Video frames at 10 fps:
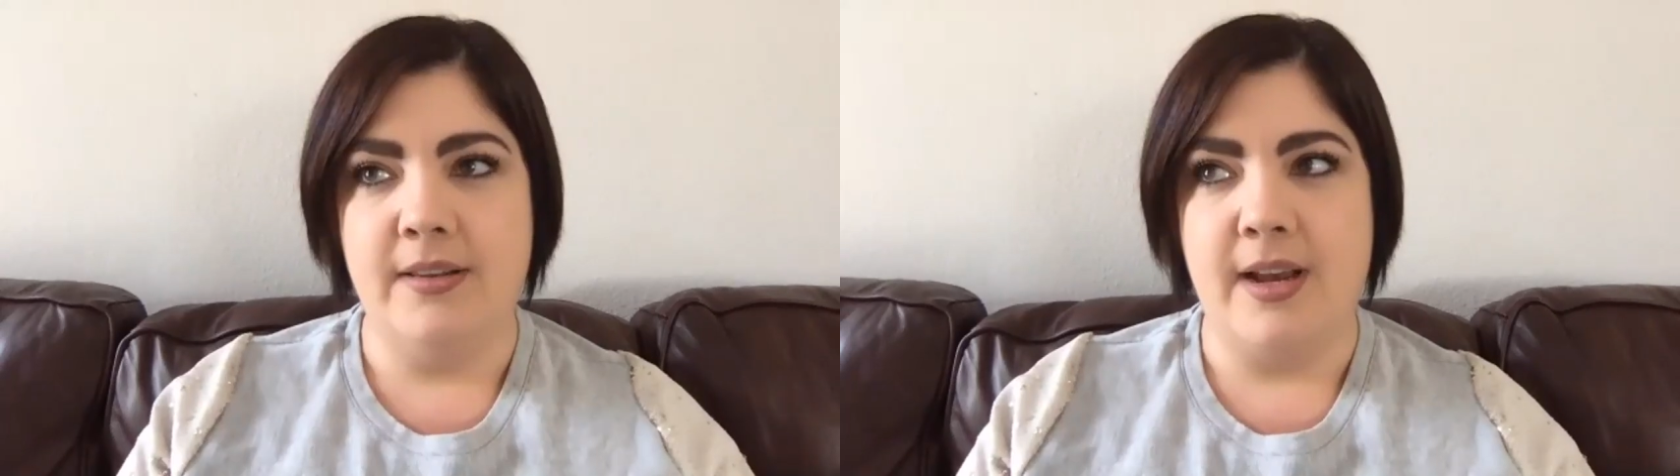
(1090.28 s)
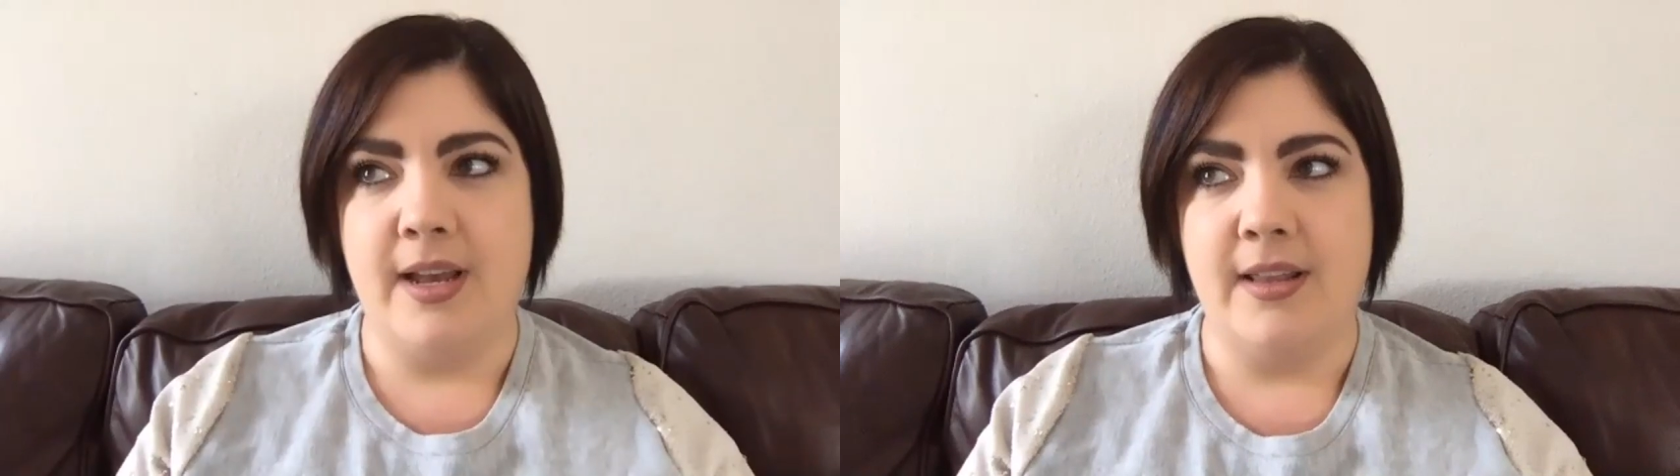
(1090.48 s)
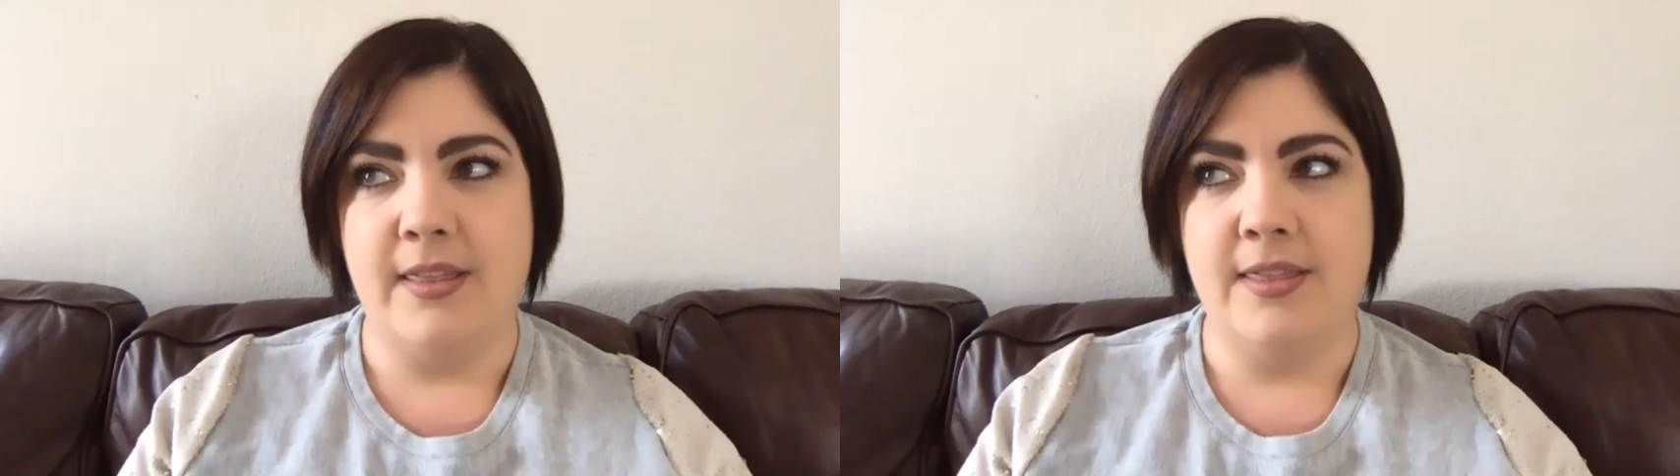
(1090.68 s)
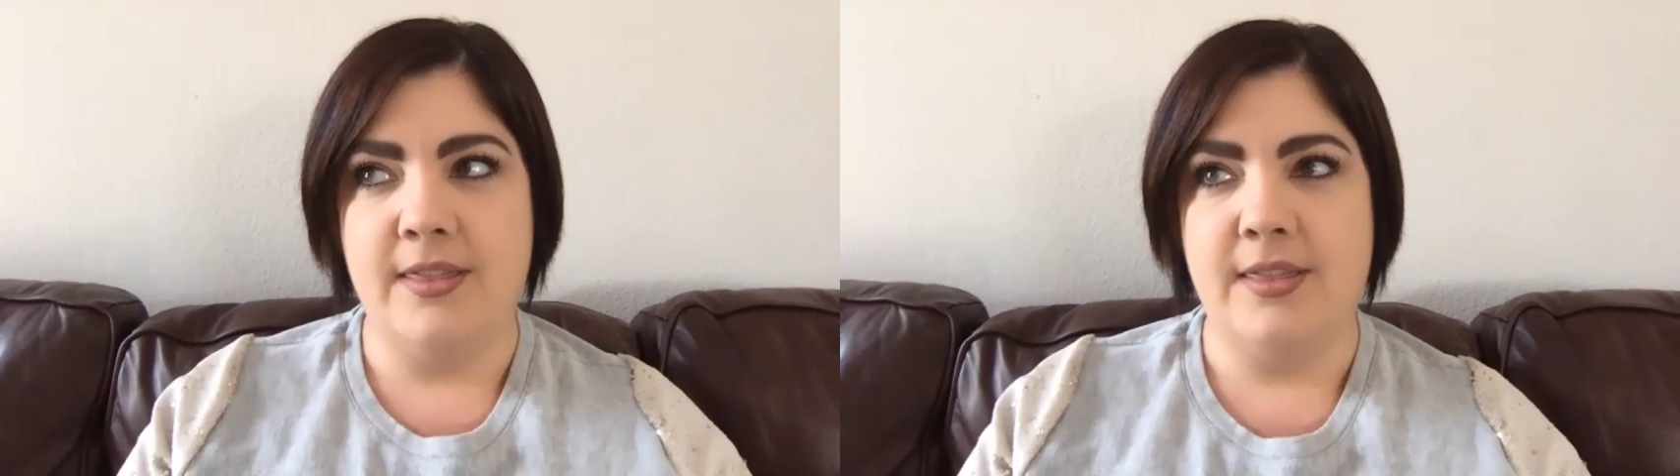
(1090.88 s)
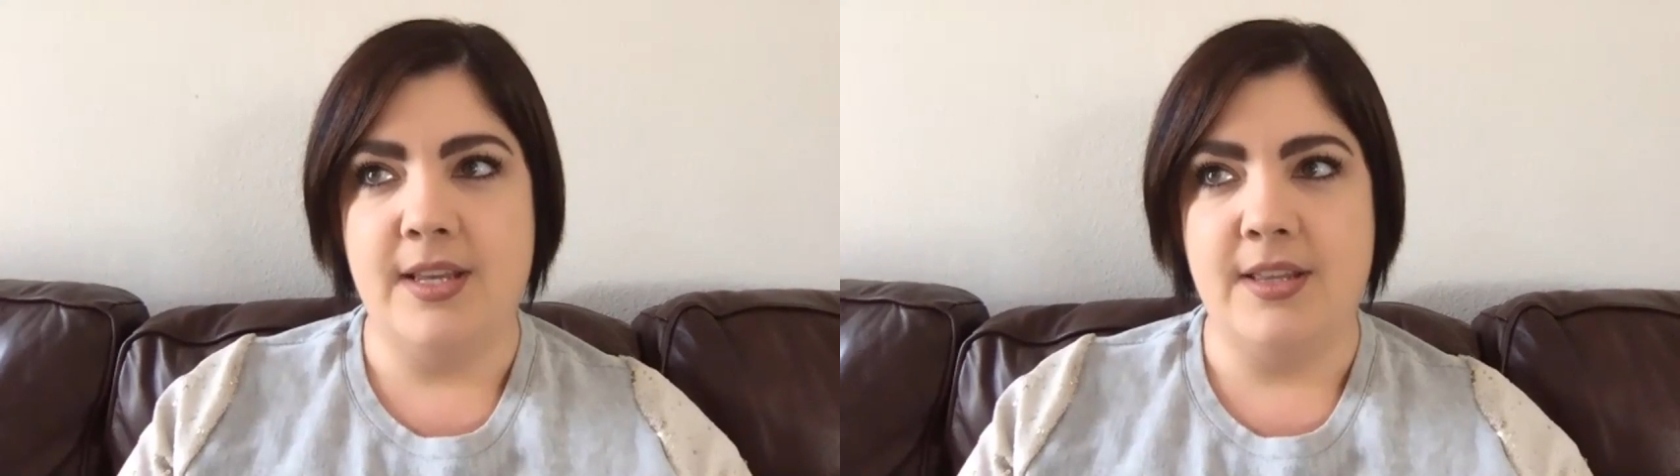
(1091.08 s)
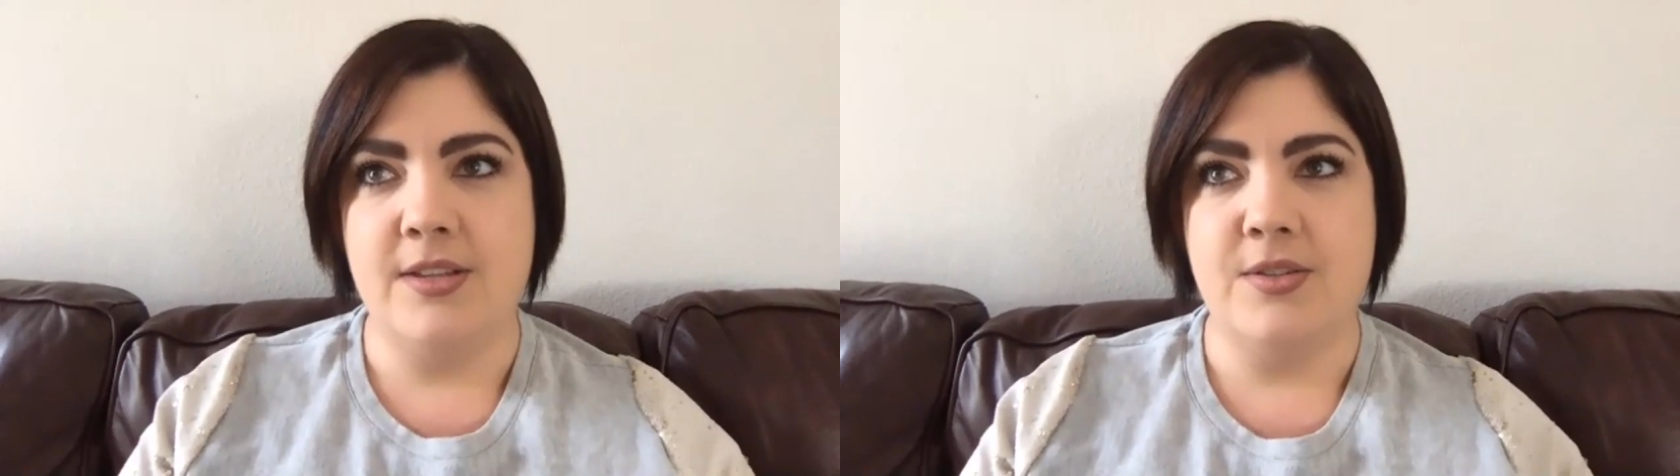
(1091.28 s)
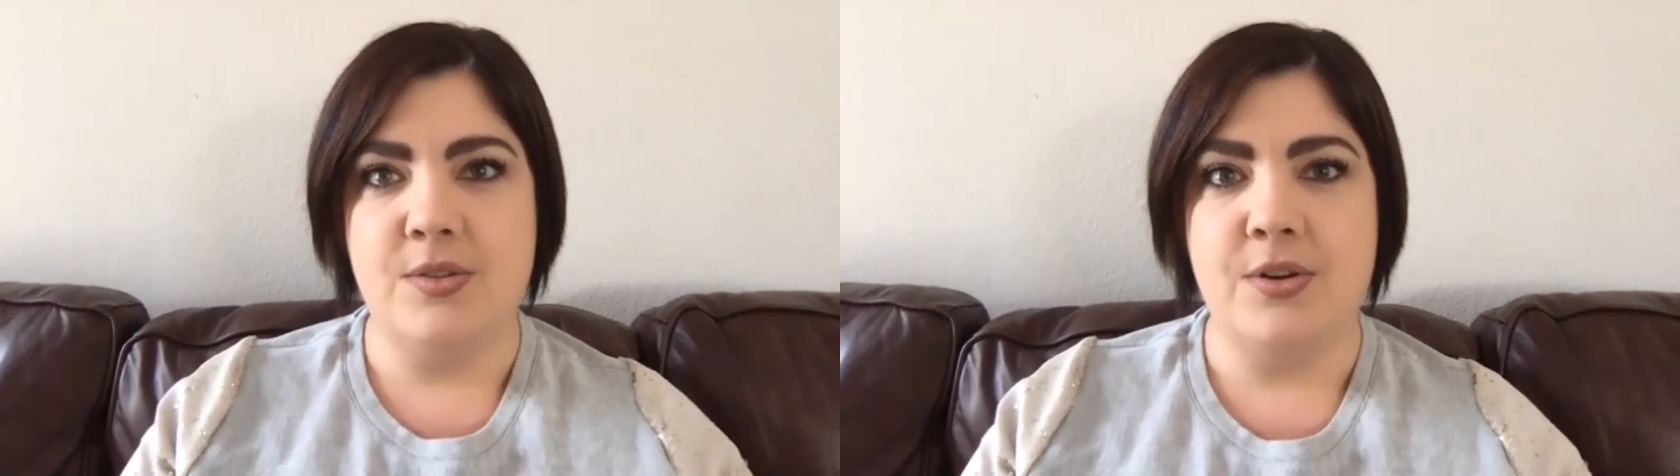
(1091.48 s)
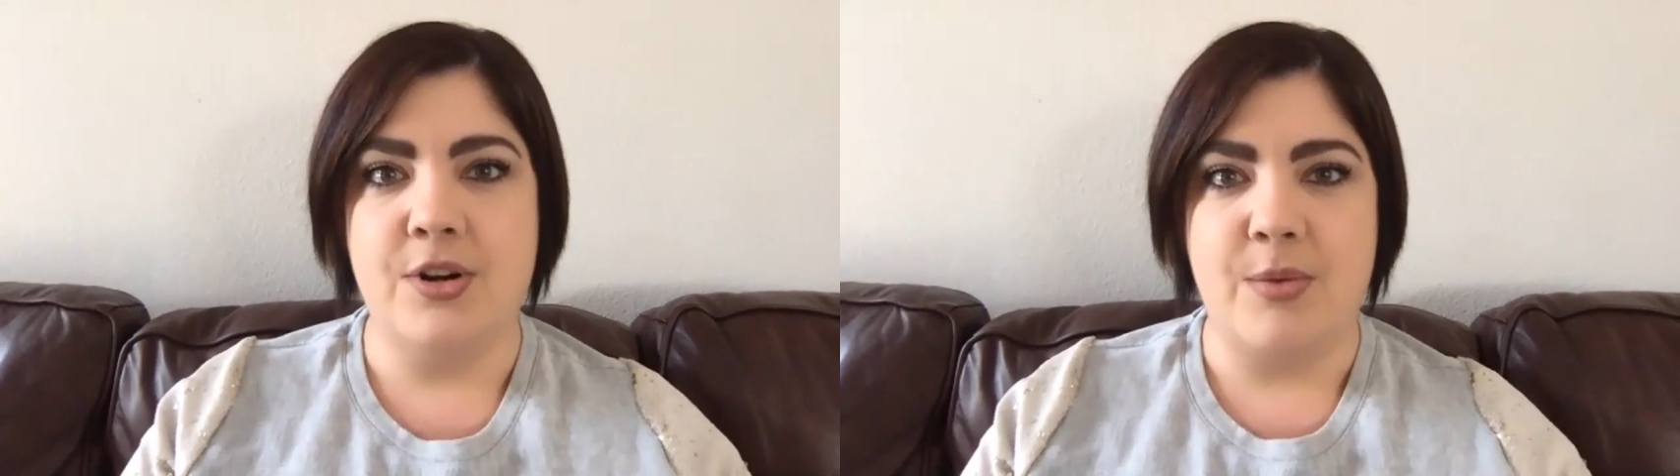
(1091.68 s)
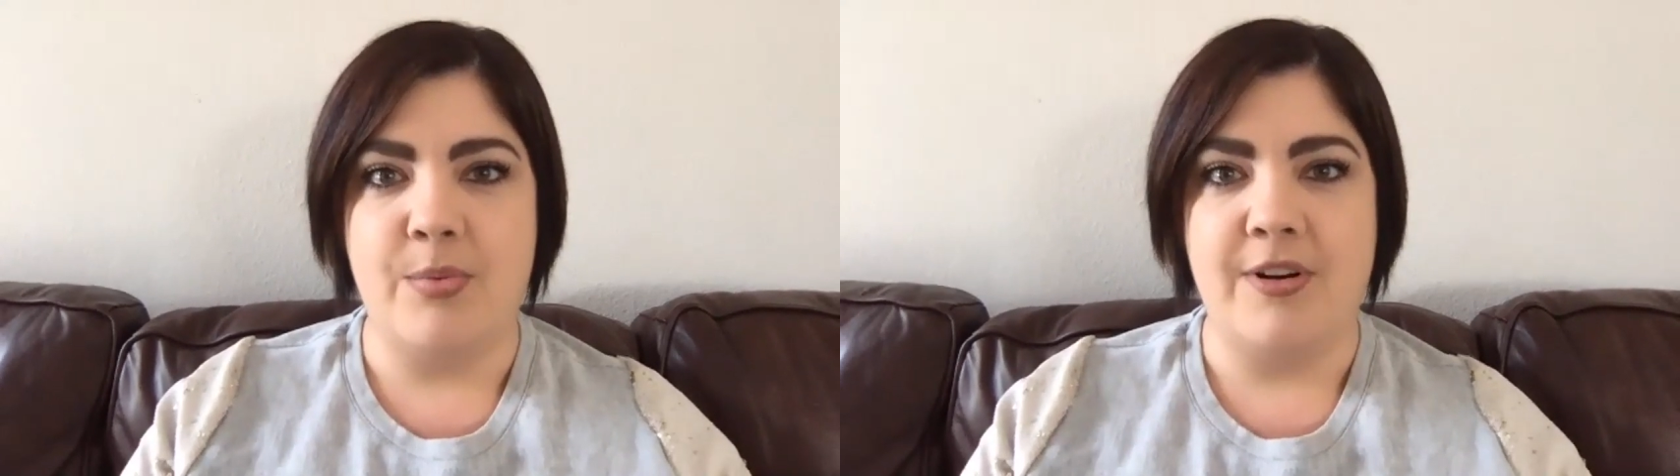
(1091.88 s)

I think the sooner our